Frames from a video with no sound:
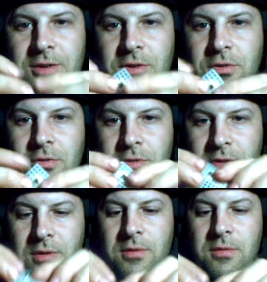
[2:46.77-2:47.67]
you
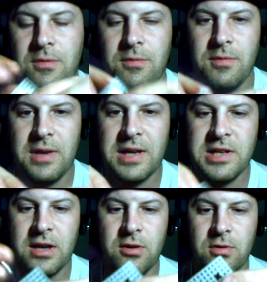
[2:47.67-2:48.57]

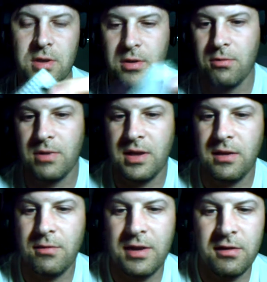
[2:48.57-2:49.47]
notch out
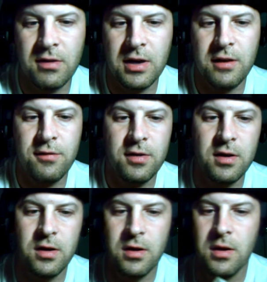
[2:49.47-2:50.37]
with a razor knife
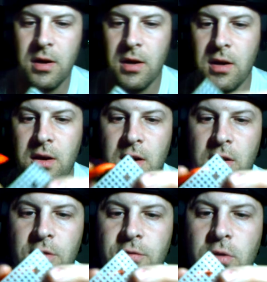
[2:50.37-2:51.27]

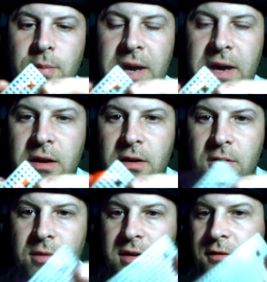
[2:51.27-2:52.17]
the little four pattern.
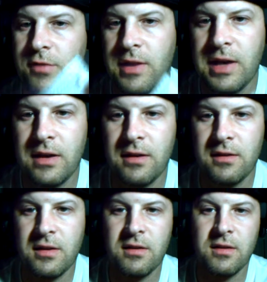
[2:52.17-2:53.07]
The reason for that
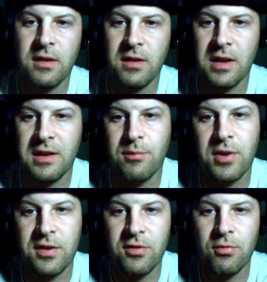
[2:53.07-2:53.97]
is this doesn't like to
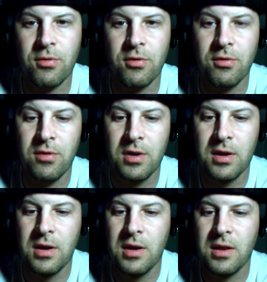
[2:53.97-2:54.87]
press through
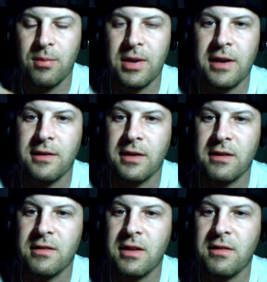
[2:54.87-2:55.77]
plastic
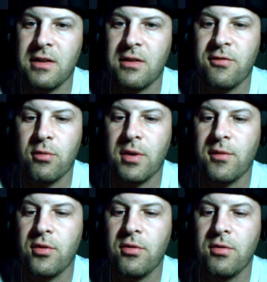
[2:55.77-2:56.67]
and stay centered for
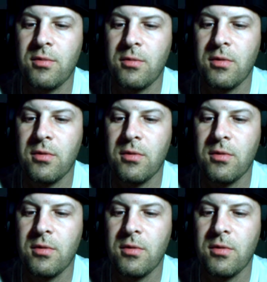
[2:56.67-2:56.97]
wherever you